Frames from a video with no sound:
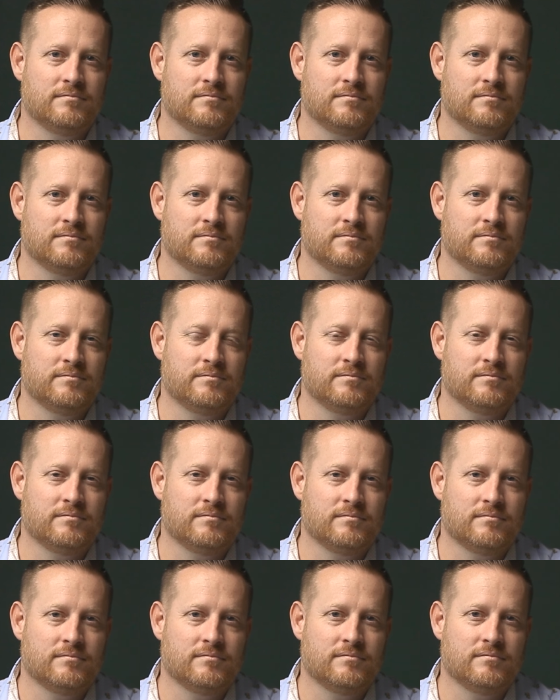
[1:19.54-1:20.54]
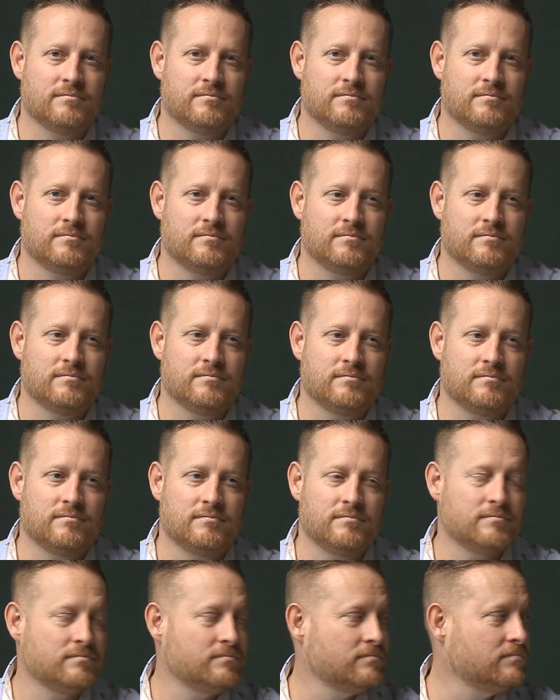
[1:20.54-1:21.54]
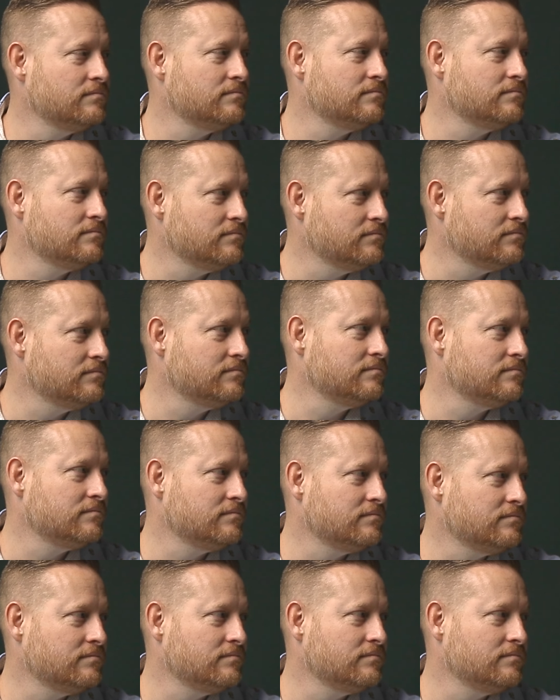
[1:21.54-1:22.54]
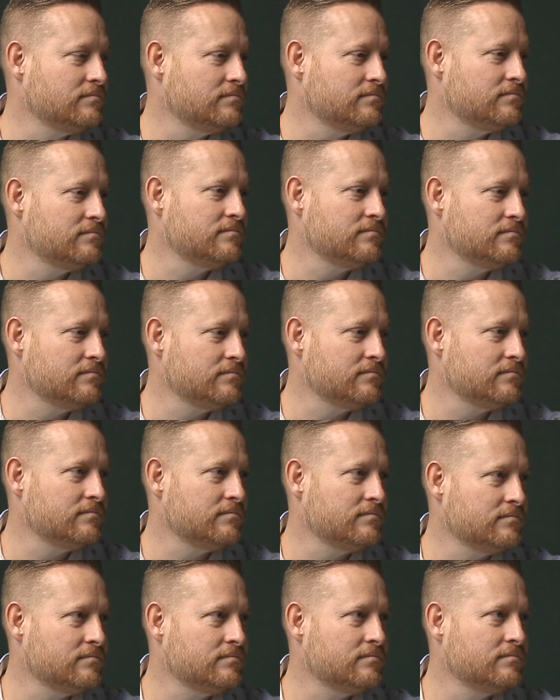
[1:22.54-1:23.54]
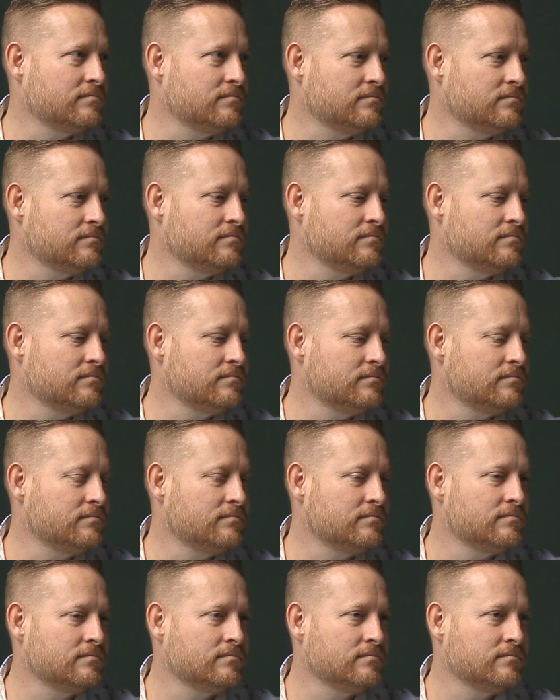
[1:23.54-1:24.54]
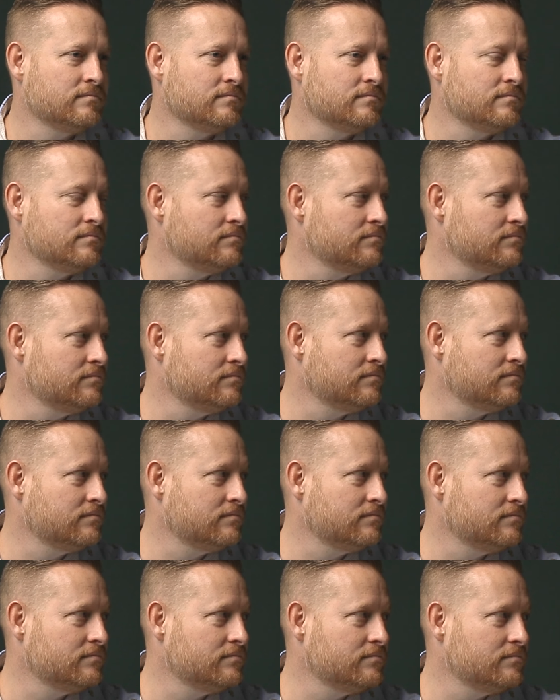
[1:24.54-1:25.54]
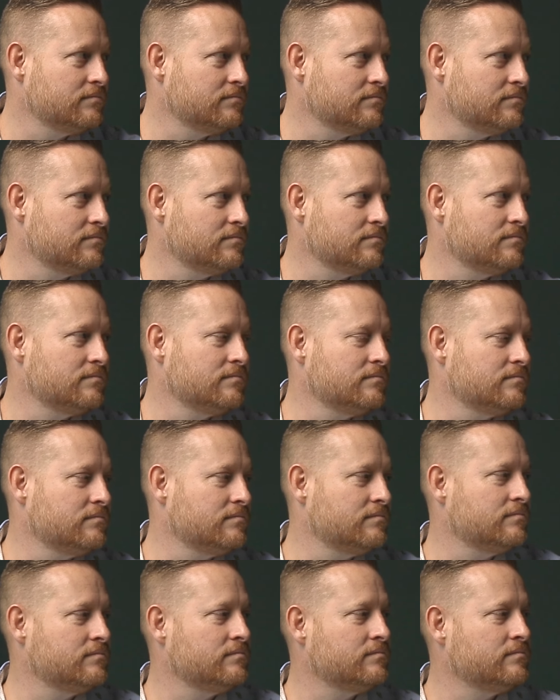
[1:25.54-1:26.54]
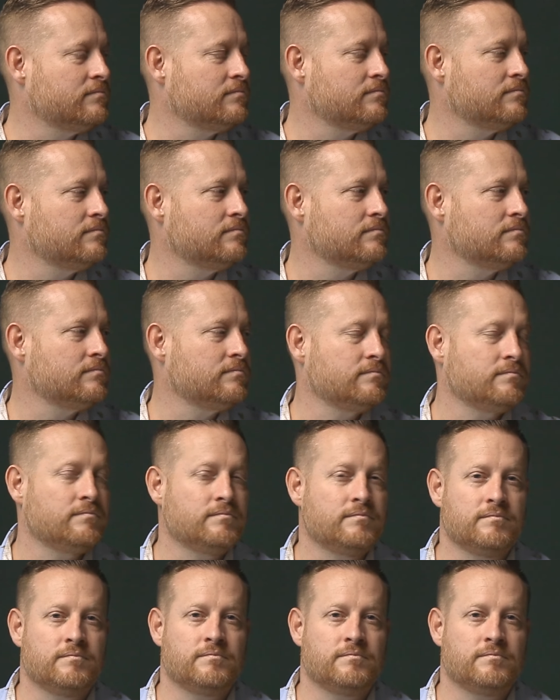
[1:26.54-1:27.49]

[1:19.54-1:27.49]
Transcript: [no speech]